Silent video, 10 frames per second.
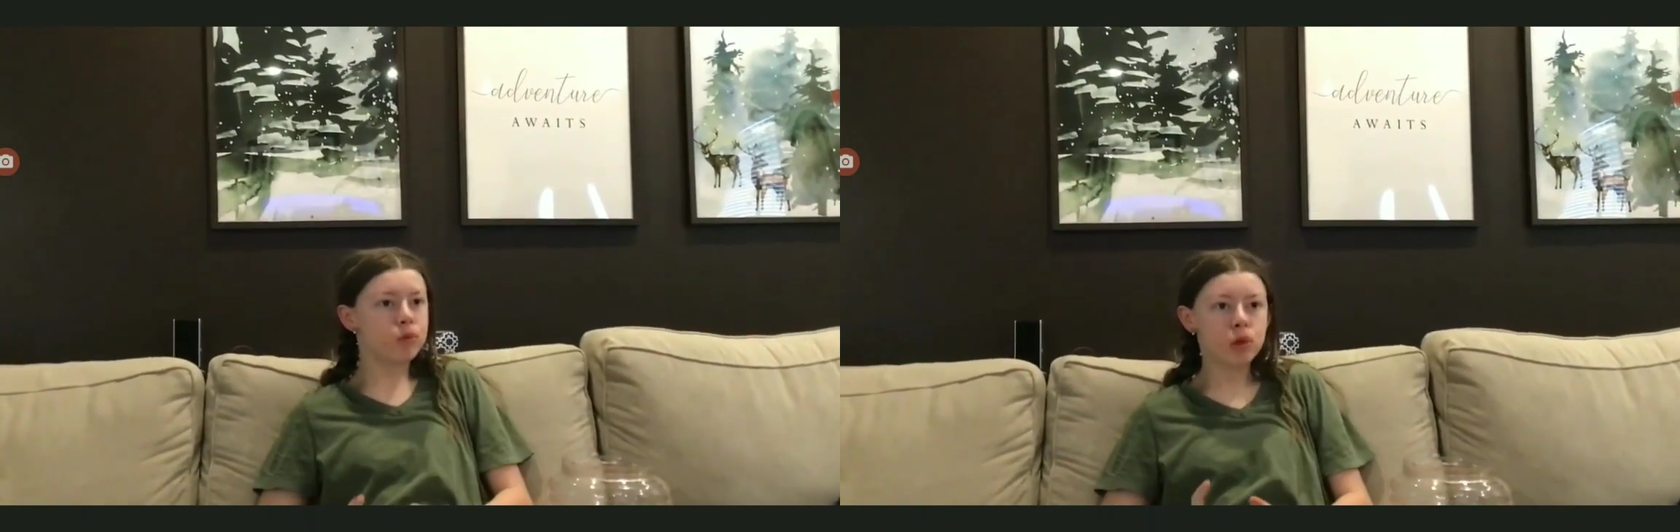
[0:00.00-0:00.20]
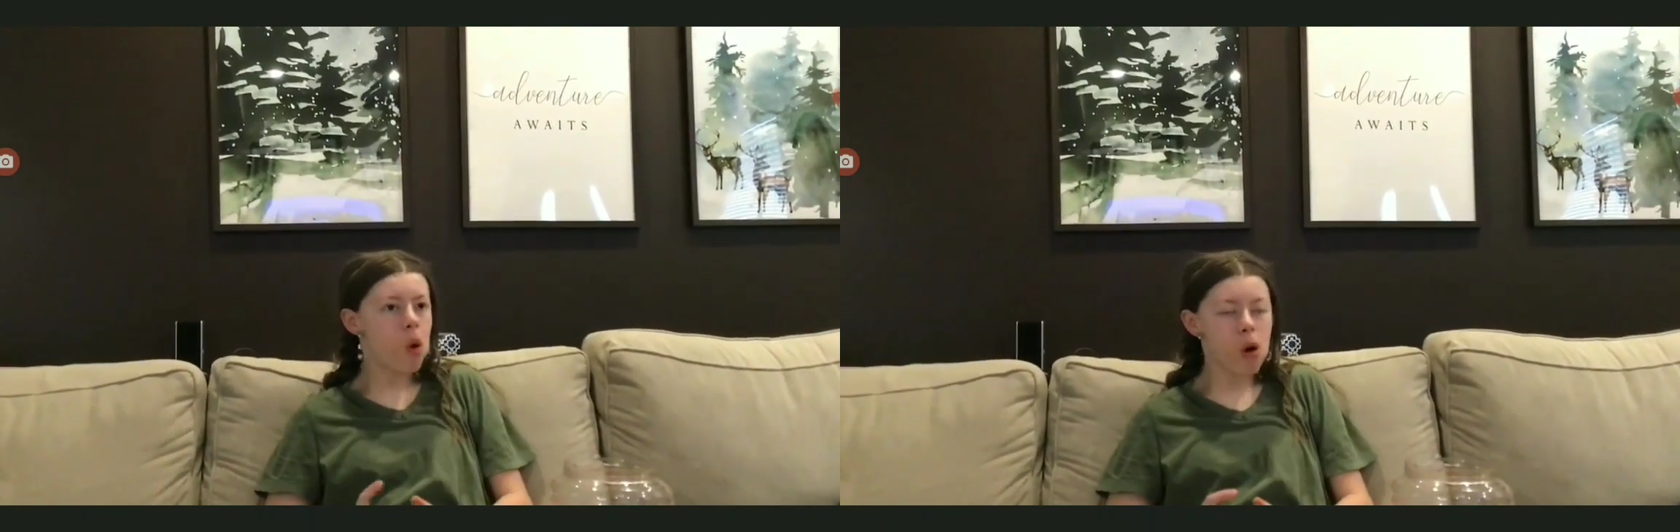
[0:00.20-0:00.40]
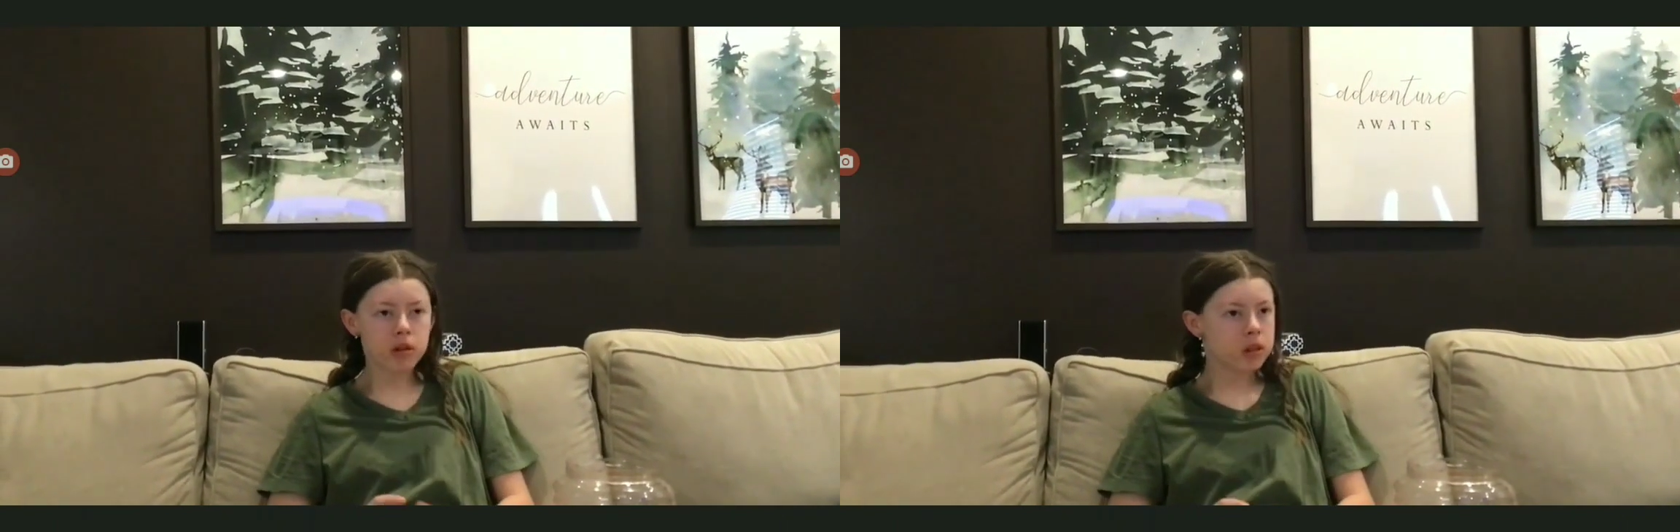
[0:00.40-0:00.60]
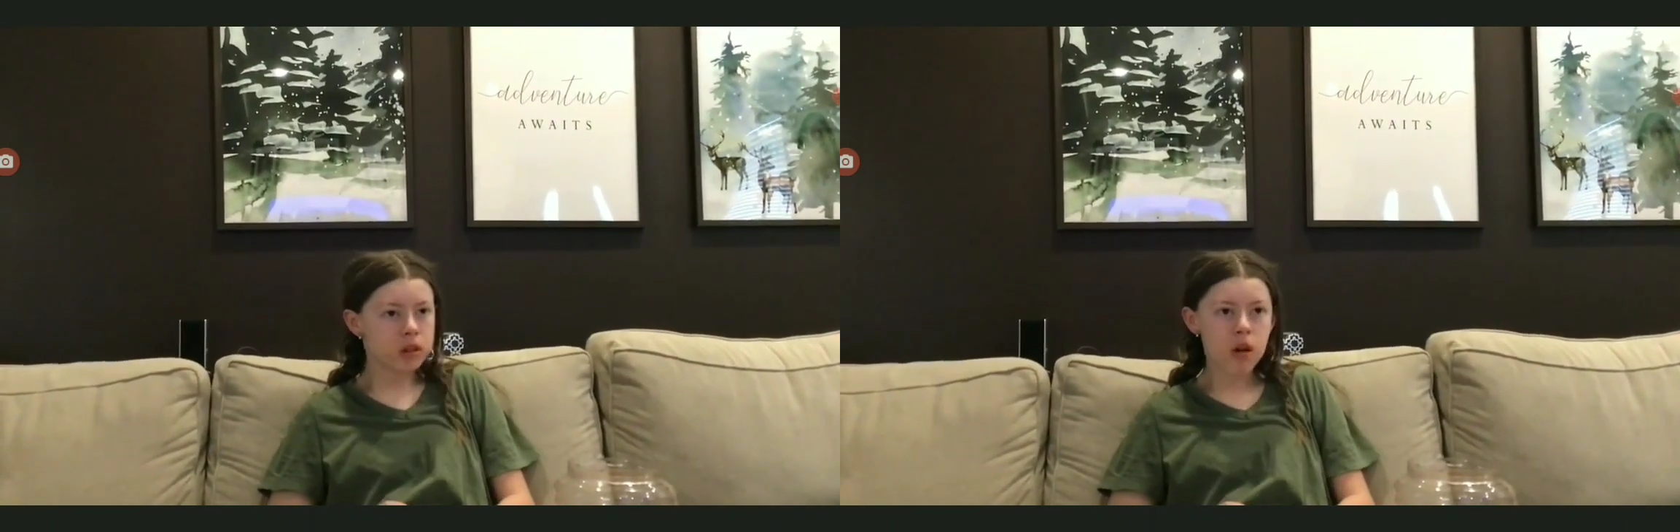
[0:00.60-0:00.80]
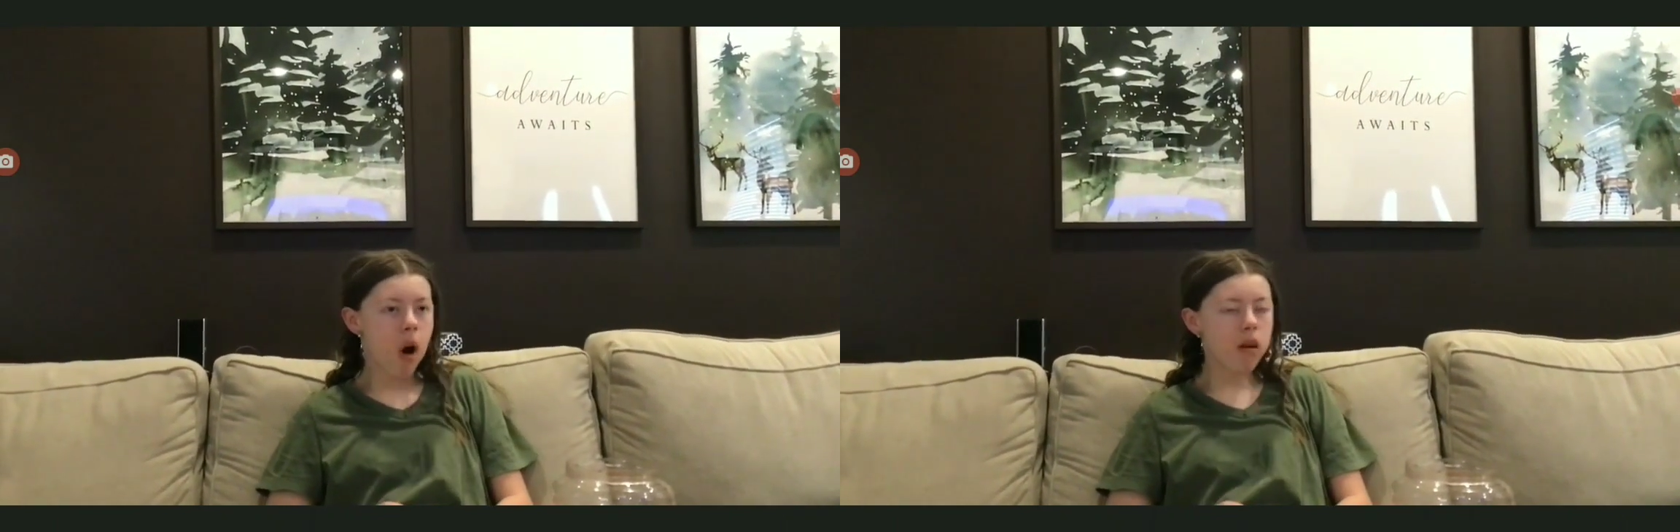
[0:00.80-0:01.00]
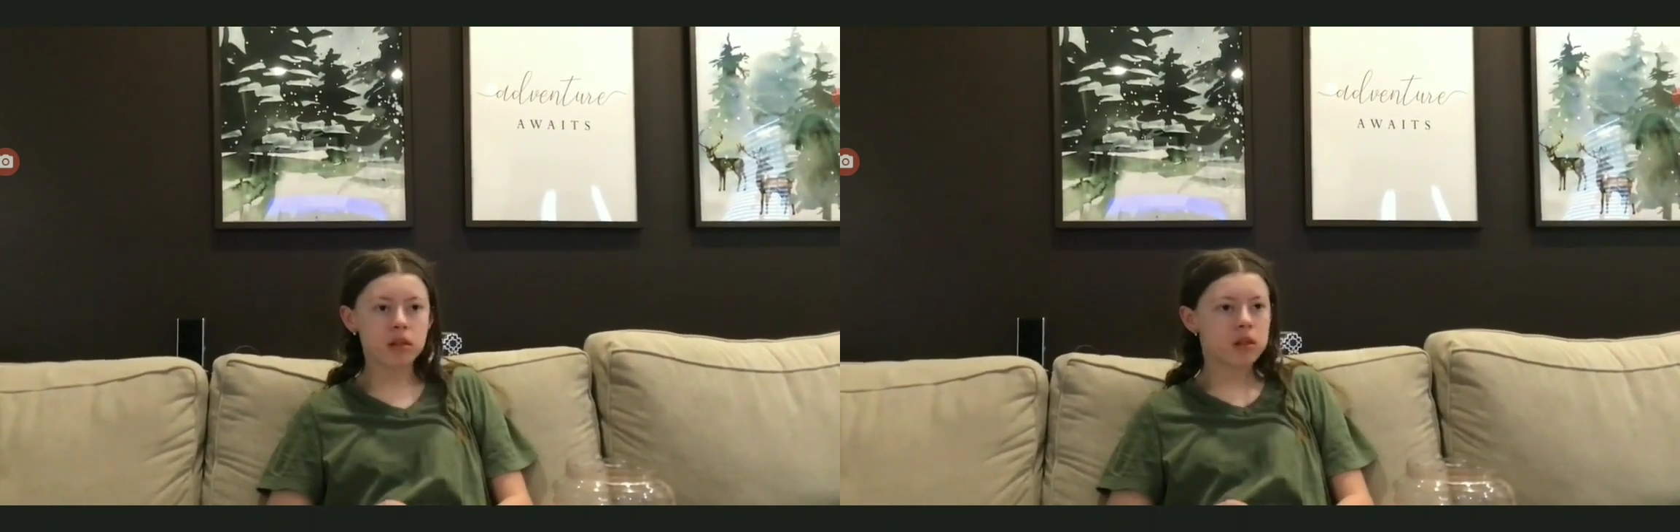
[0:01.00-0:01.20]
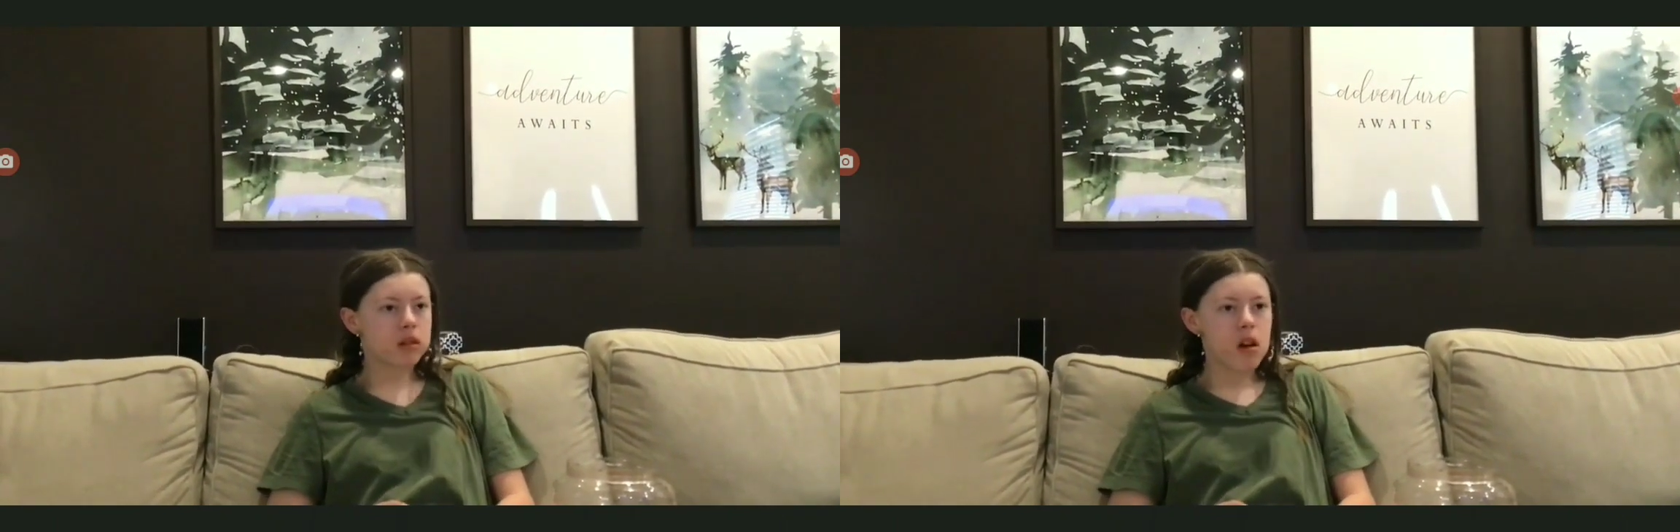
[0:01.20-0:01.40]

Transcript: you're done reading the page